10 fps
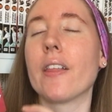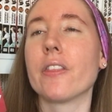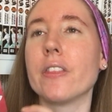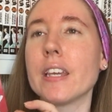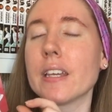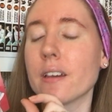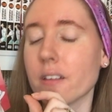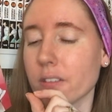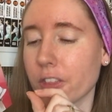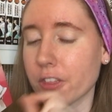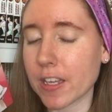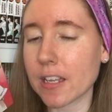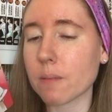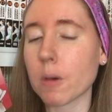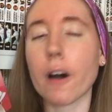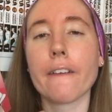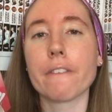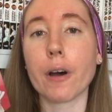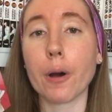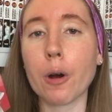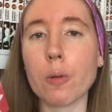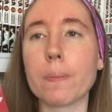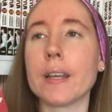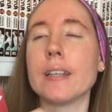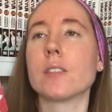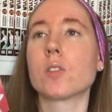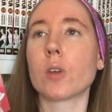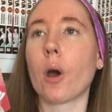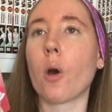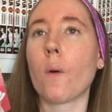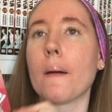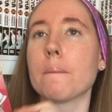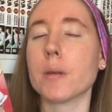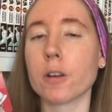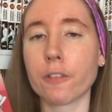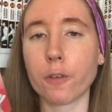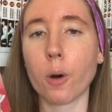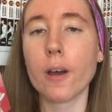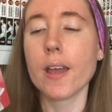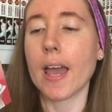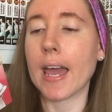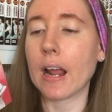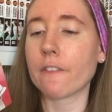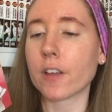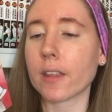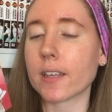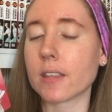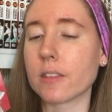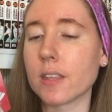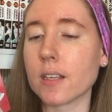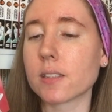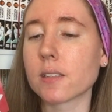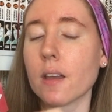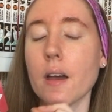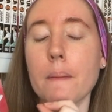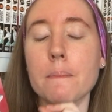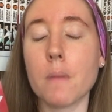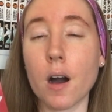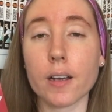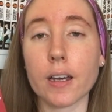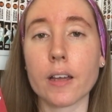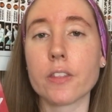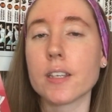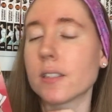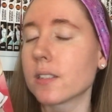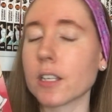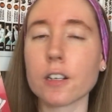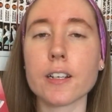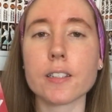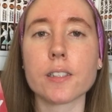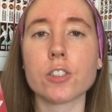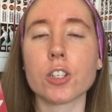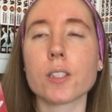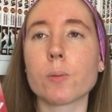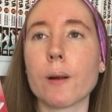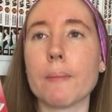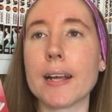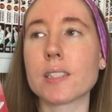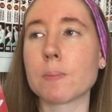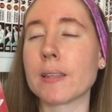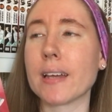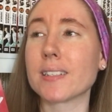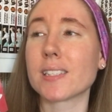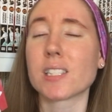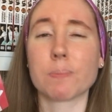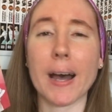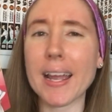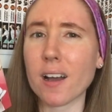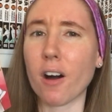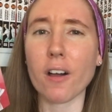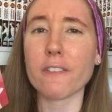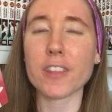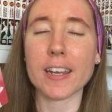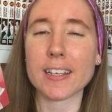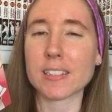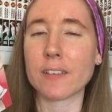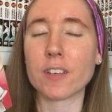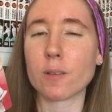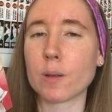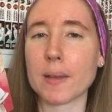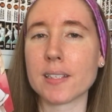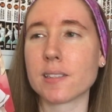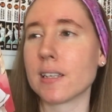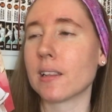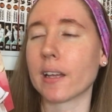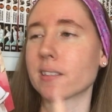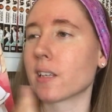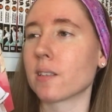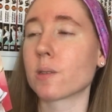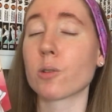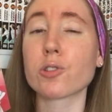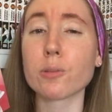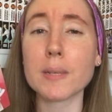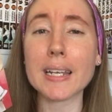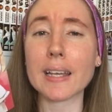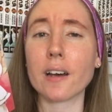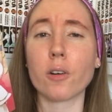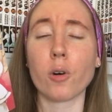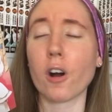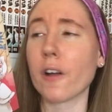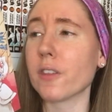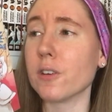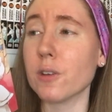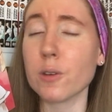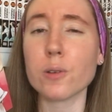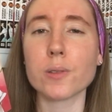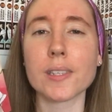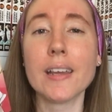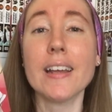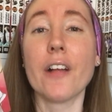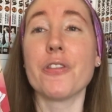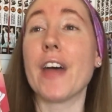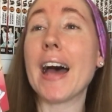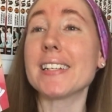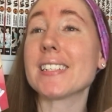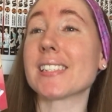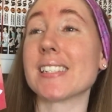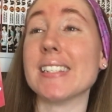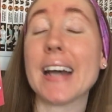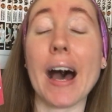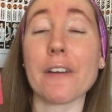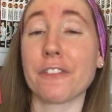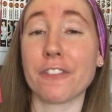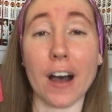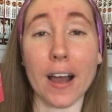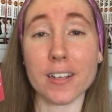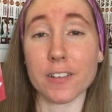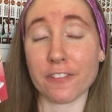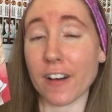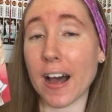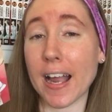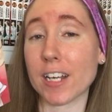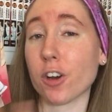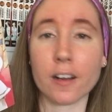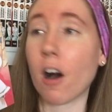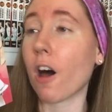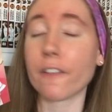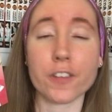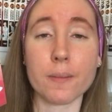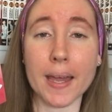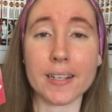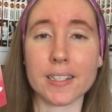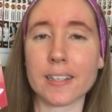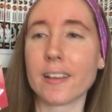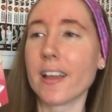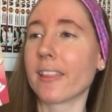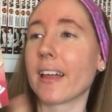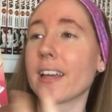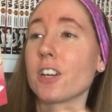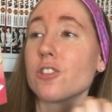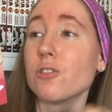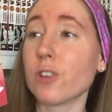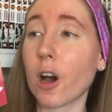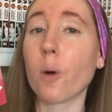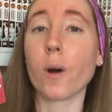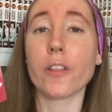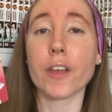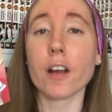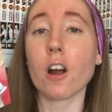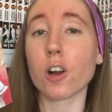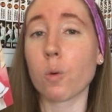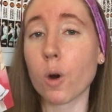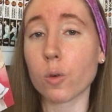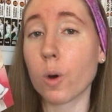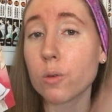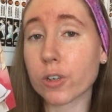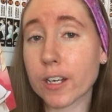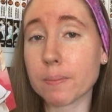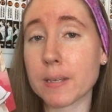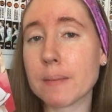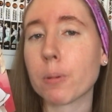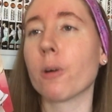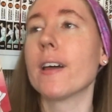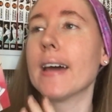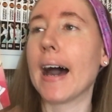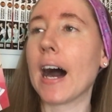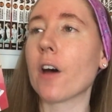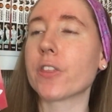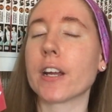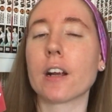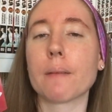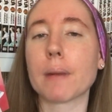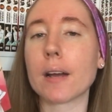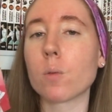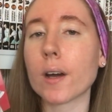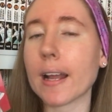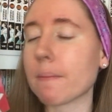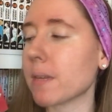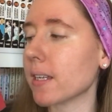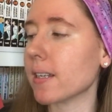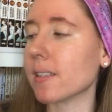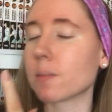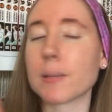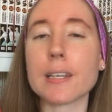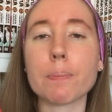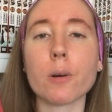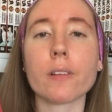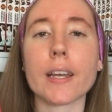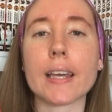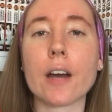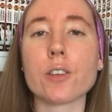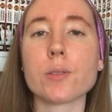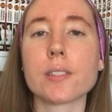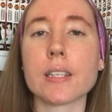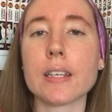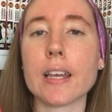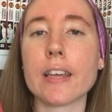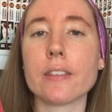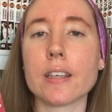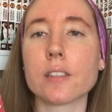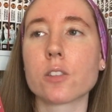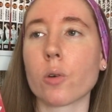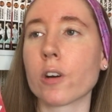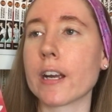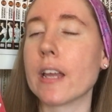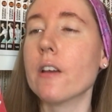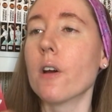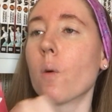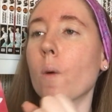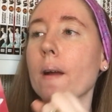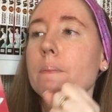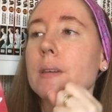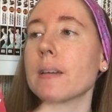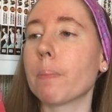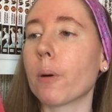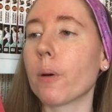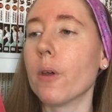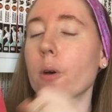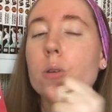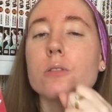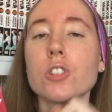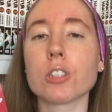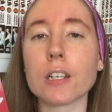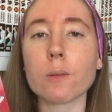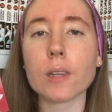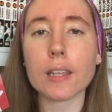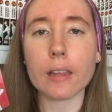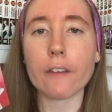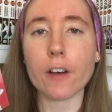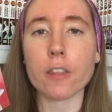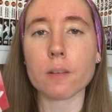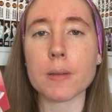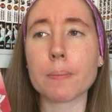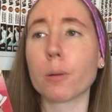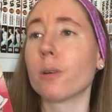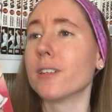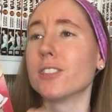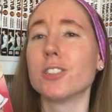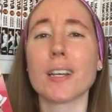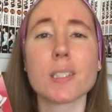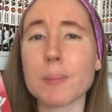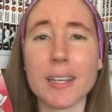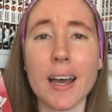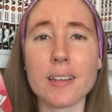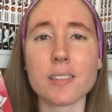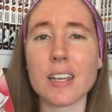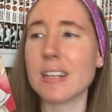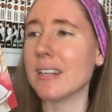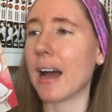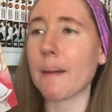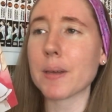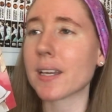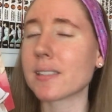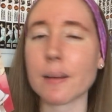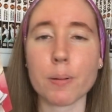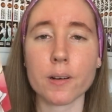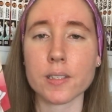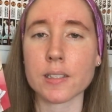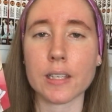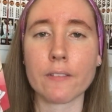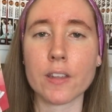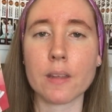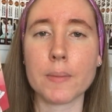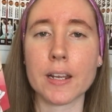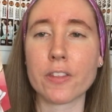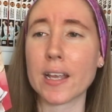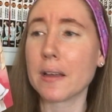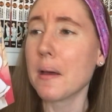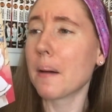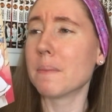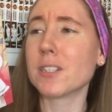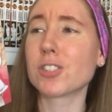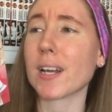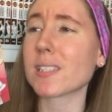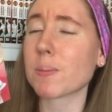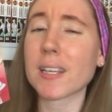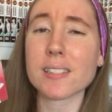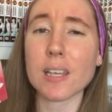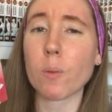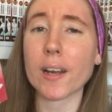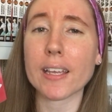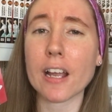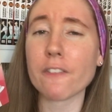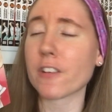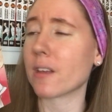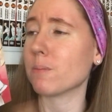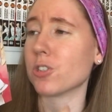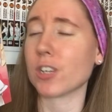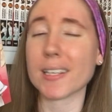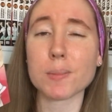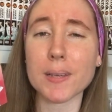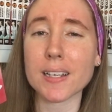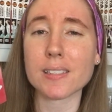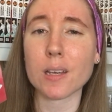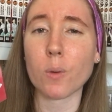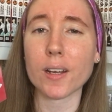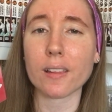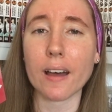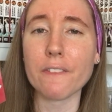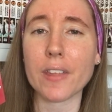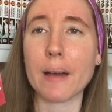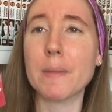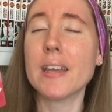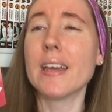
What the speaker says: the theme of hope is so beautiful. And I feel like that this manga, this series just reminds me that despite all of the negativity we may see, like say on social media or on the news, that does not define all of humanity. Like, no, there are quote unquote good people out there. And by what I mean is people like how you see in this story, where people who genuinely love other people just because, not because that person's giving them anything, but just because they want to care for them, just because they want to love them.